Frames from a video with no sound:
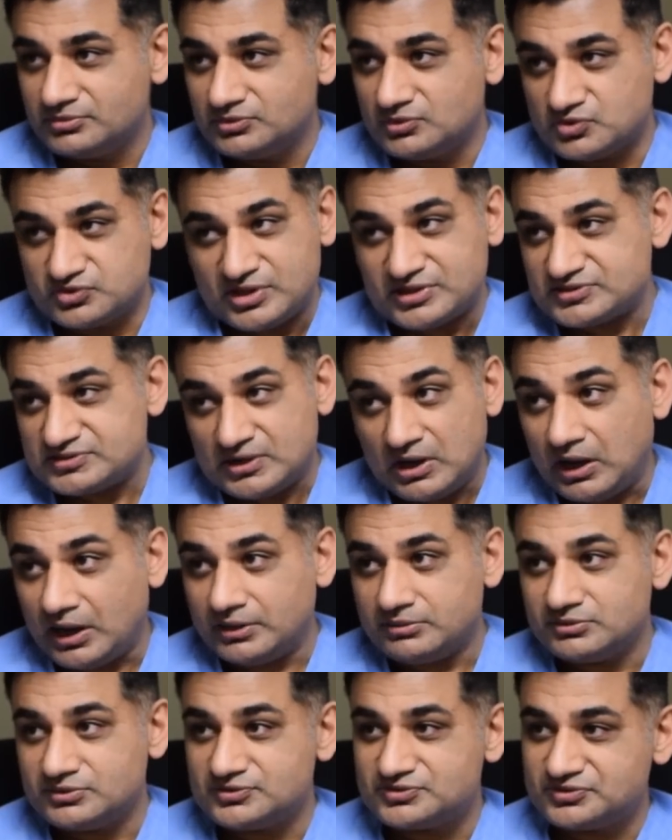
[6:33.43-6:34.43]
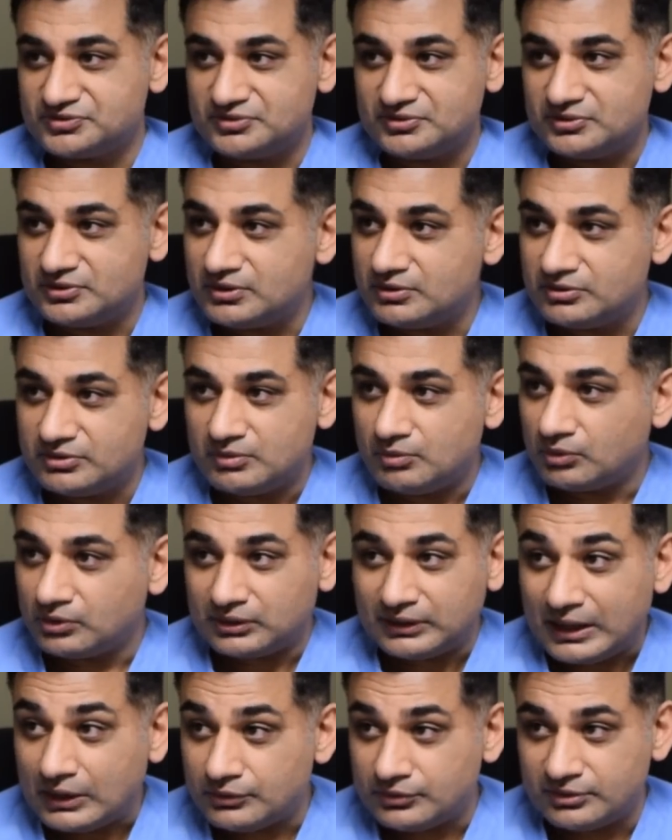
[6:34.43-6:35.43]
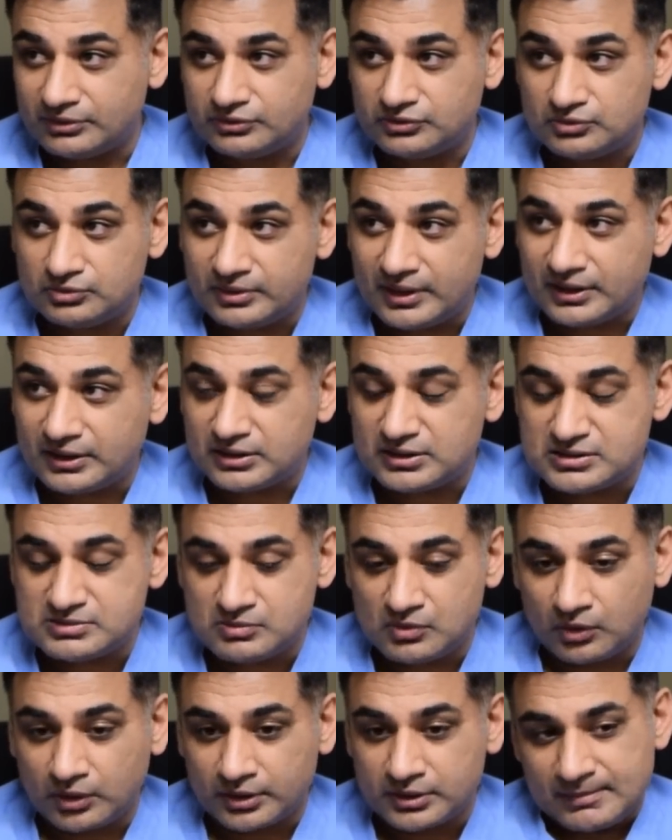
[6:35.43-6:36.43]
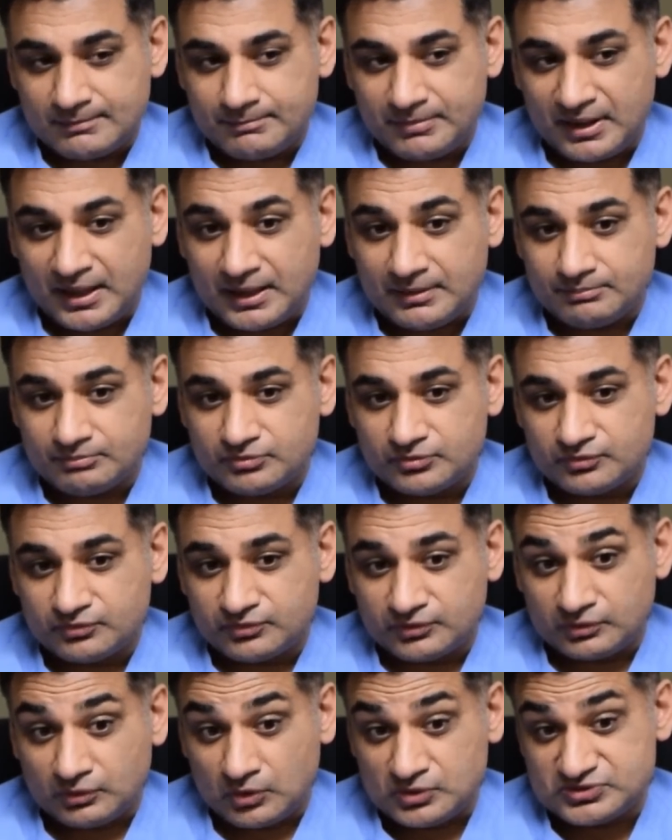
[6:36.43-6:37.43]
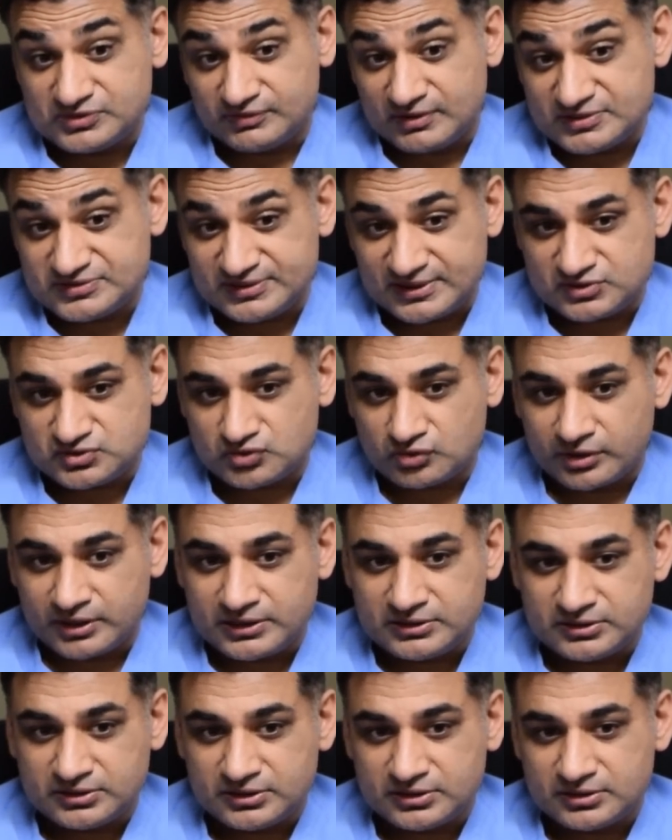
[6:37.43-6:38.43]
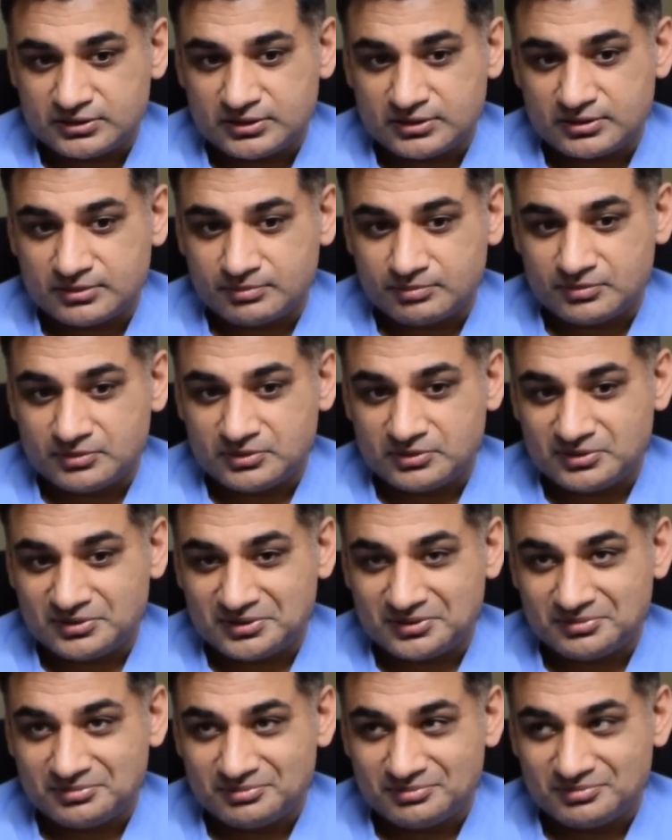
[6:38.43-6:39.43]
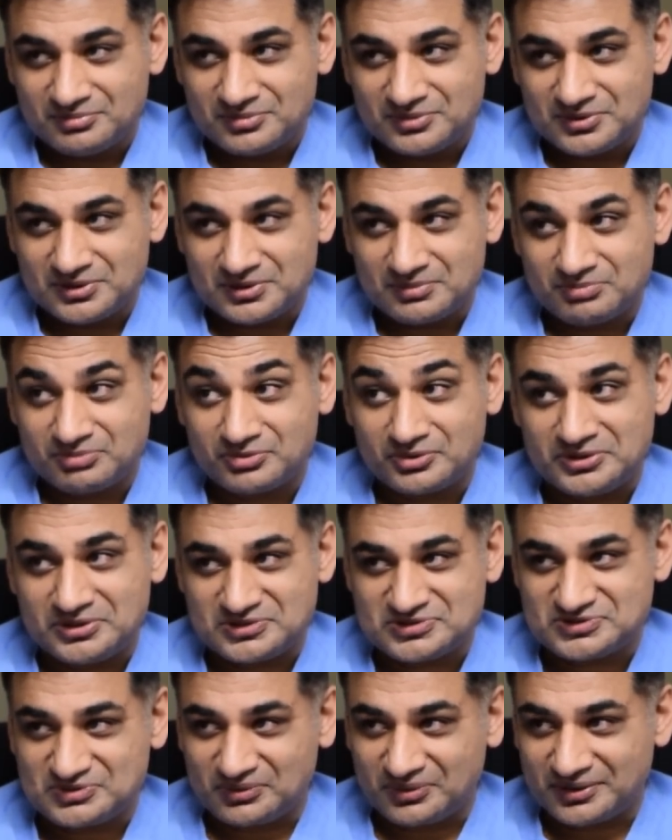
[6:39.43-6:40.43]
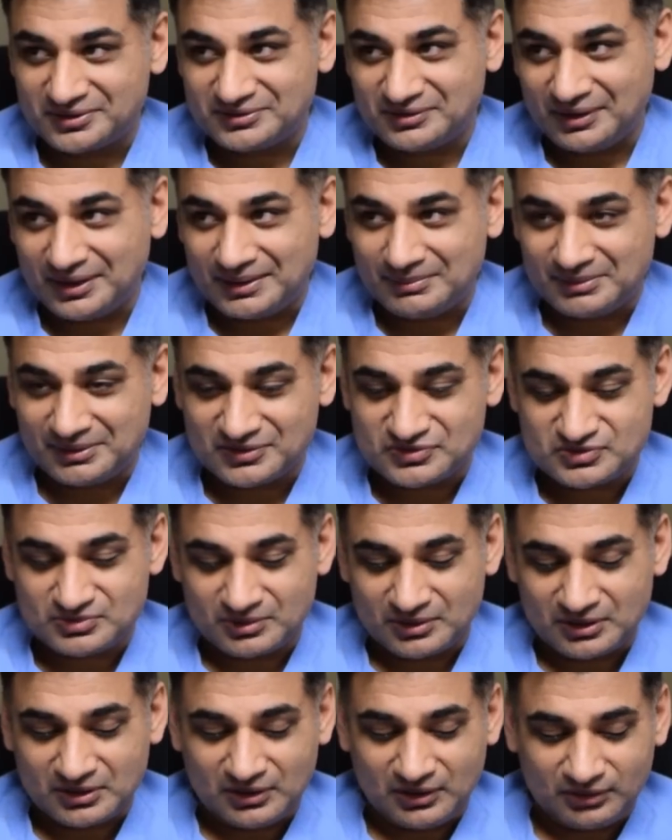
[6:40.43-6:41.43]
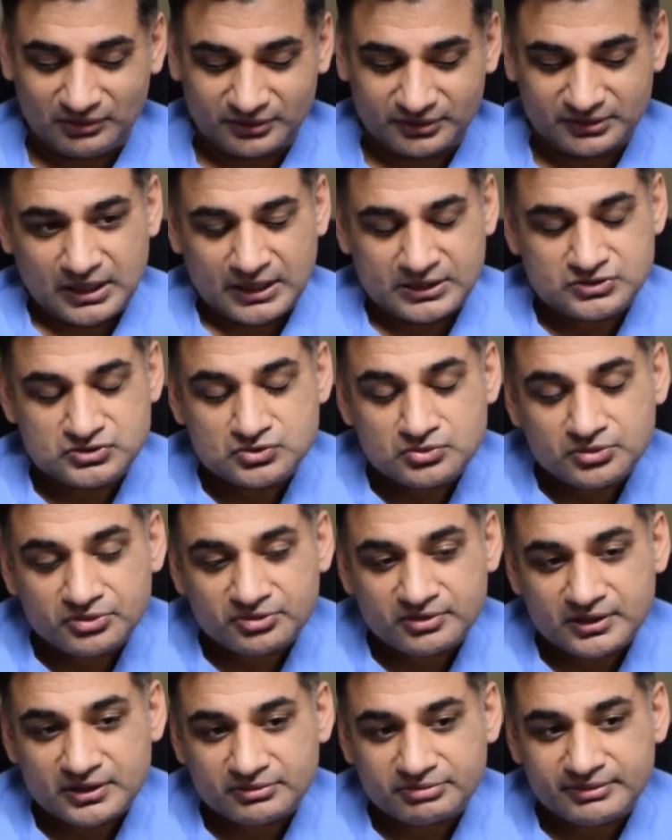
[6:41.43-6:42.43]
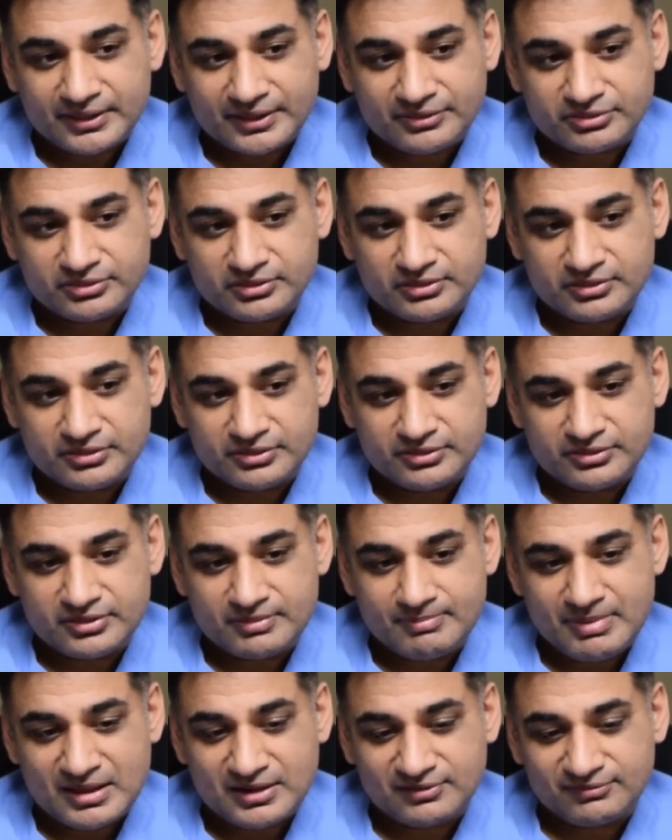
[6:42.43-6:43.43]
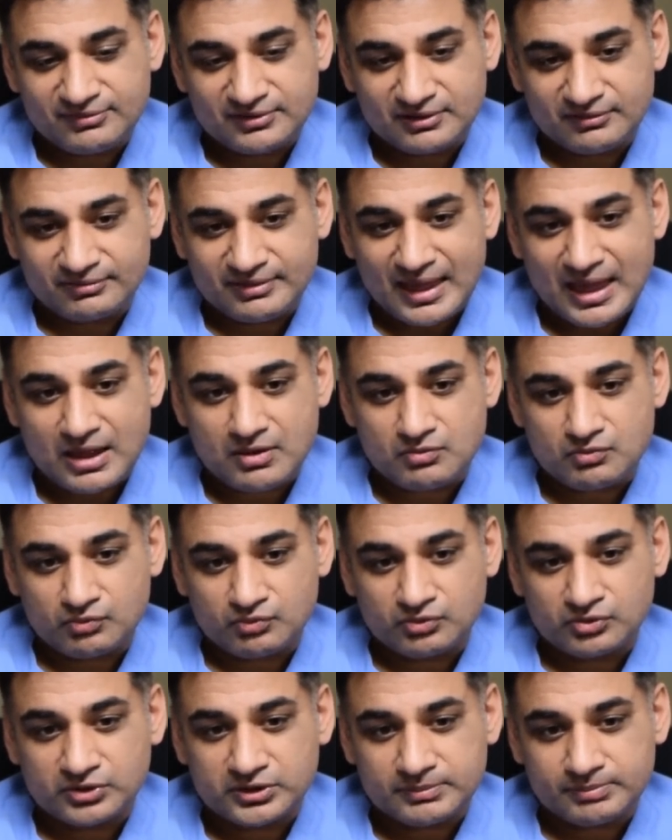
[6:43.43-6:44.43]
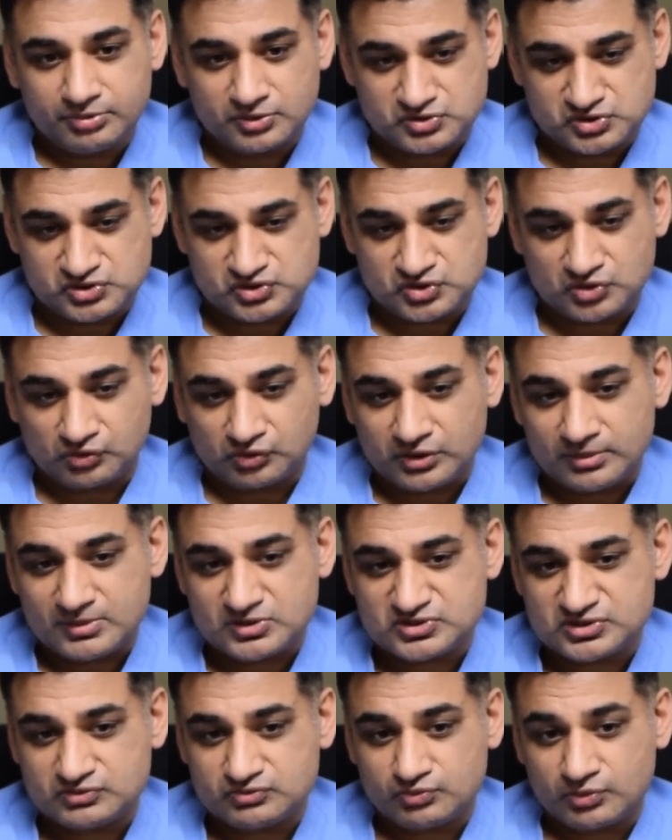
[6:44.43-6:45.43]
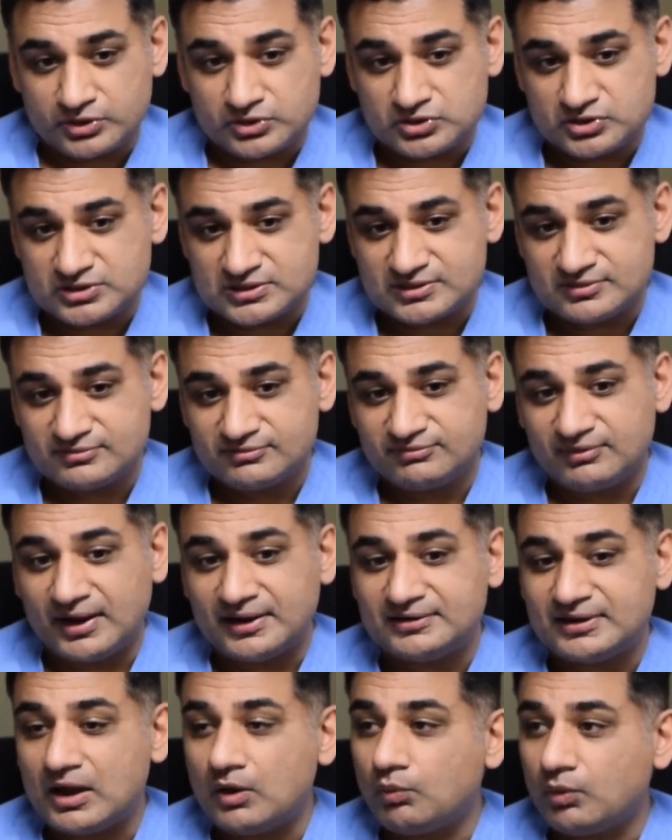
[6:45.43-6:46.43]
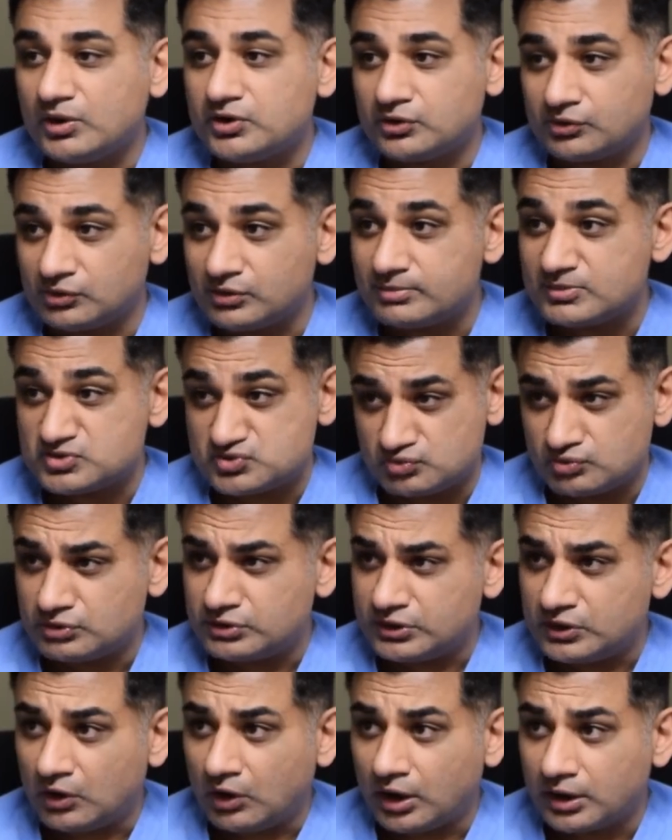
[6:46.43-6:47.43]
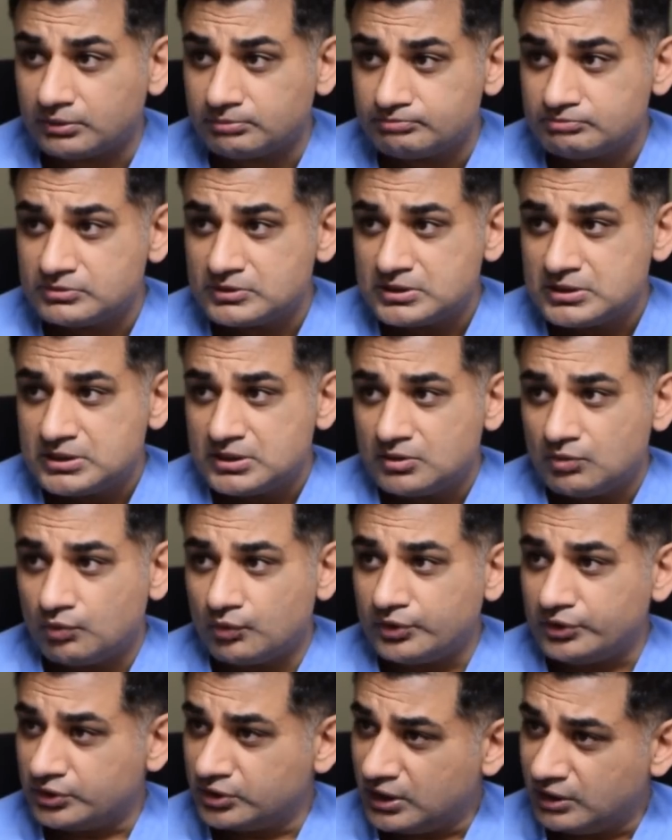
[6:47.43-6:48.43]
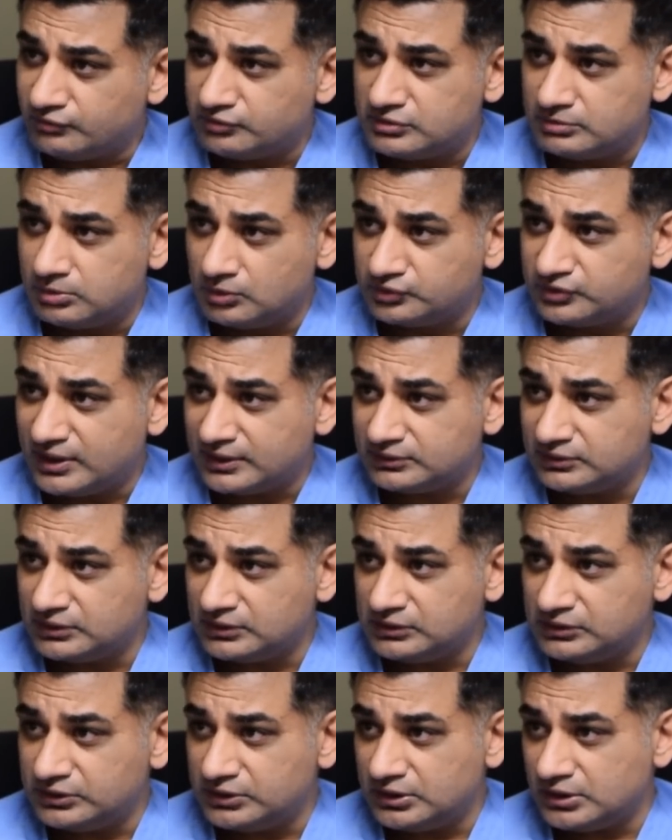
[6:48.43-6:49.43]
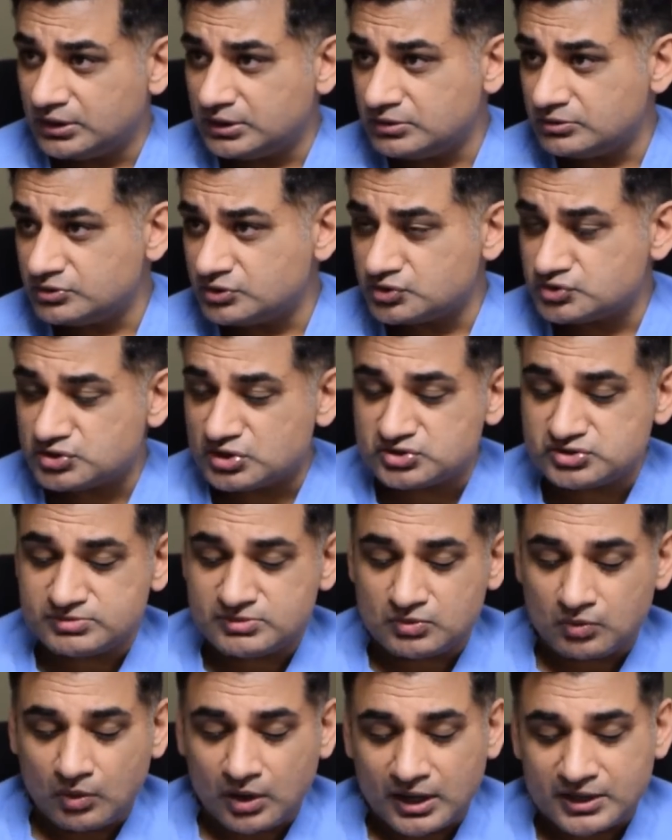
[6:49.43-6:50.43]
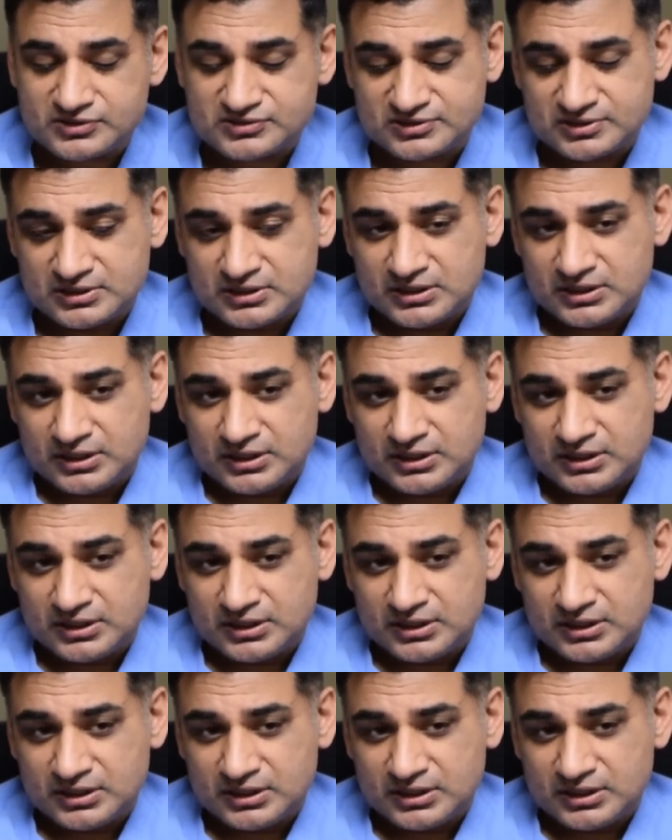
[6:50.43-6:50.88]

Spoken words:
That's gone. They won't allow you to do that anymore. But for those of us that trained in a prehistoric time, I guess you want to call it, I do think that the benefit of that really pushes your limits and where you can find out what your limits really are, mm-hmm. where you're comfortable technically and your judgment-wise.